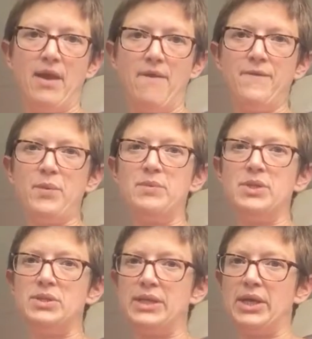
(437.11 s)
If we were
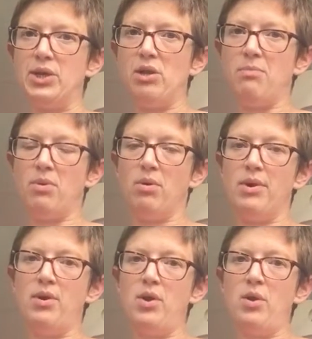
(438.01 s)
using a
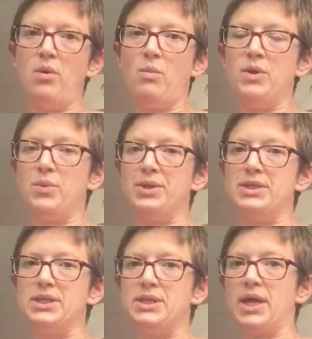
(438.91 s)
newborn, we'd
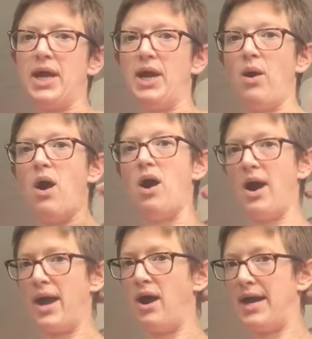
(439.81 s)
want it to go
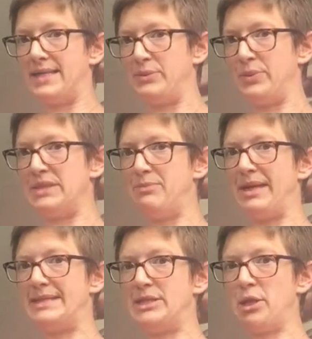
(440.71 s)
higher, so we want to
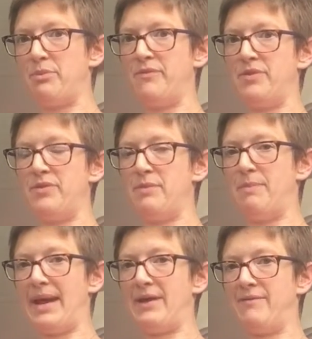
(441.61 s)
bring it to the top of the
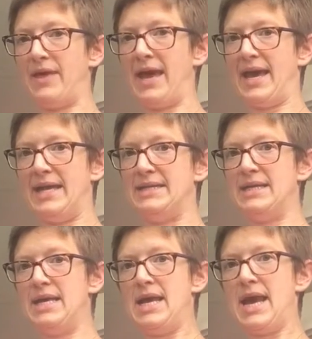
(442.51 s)
back of their head
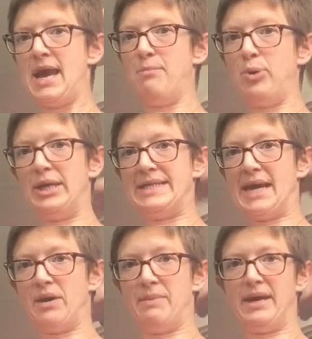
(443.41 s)
and pull it
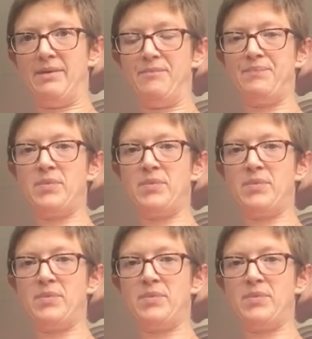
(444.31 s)
down a bit.